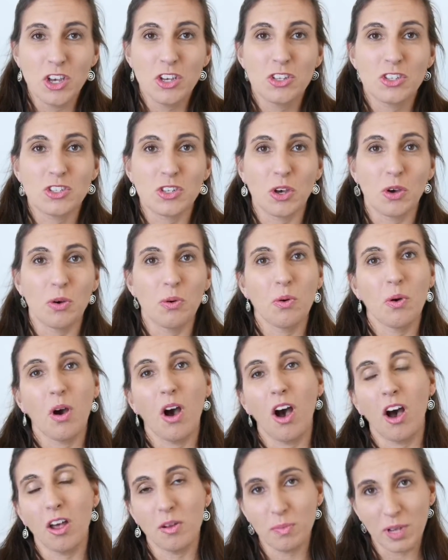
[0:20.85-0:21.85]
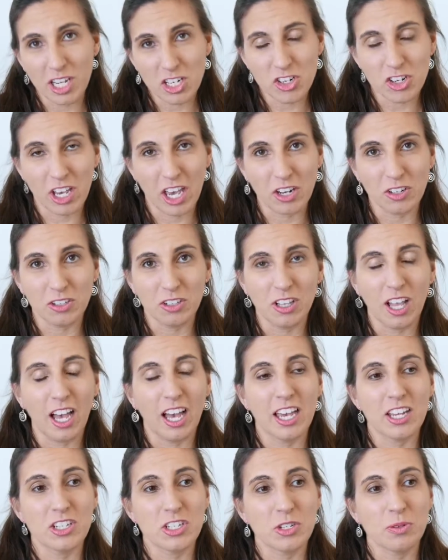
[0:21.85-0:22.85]
So on my channel,
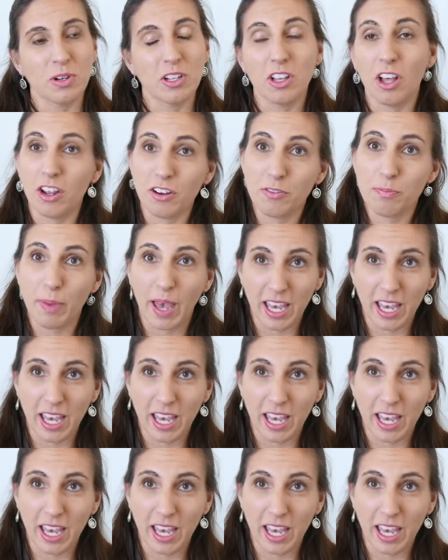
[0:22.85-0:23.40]
I do a lot of